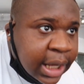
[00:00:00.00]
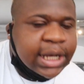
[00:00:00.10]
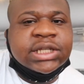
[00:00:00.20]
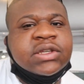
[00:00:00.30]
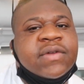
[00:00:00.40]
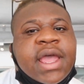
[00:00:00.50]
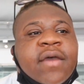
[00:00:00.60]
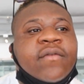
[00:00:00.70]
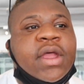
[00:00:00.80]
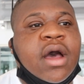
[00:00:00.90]
It doesn't even
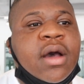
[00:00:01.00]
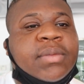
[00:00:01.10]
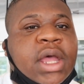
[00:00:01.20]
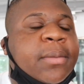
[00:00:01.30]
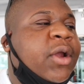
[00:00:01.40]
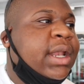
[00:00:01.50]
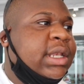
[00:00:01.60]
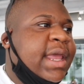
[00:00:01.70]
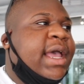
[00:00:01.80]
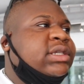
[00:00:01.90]
have the upgraded
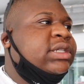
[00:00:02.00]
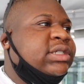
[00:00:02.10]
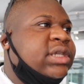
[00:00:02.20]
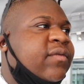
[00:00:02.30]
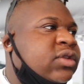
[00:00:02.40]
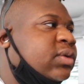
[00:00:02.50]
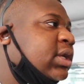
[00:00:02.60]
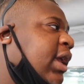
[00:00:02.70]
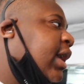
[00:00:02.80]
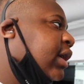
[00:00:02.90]
dash that the
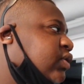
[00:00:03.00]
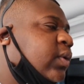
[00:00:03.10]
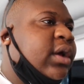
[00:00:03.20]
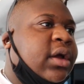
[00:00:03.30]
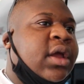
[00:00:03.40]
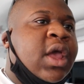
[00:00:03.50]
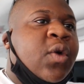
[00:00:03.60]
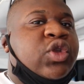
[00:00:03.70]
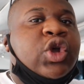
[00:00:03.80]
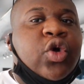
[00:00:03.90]
720 has, where
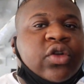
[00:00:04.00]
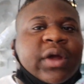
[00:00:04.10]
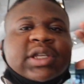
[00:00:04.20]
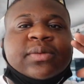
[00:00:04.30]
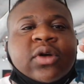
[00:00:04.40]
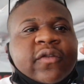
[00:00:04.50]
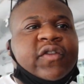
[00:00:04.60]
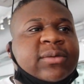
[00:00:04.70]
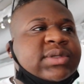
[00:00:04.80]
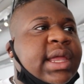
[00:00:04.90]
when you go on the race mode, it
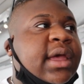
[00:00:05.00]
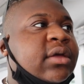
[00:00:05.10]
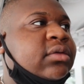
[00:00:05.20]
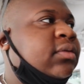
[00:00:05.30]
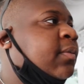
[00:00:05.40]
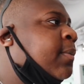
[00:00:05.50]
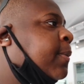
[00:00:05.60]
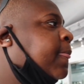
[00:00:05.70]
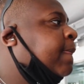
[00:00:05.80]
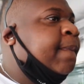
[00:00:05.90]
flips down.
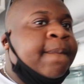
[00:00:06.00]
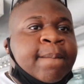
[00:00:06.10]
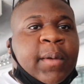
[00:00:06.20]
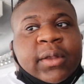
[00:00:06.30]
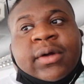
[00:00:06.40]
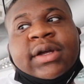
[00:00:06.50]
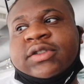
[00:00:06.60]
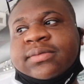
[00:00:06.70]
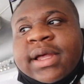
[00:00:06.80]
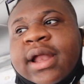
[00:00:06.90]
Otherwise,
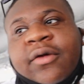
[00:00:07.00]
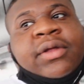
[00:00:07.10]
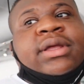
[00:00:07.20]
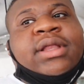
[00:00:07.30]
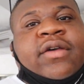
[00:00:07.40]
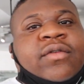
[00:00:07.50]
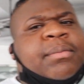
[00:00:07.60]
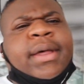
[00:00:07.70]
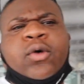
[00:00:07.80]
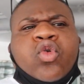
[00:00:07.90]
from that, I really love it.
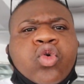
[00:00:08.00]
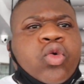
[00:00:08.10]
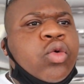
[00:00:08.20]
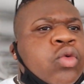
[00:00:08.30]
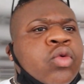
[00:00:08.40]
But, ooh,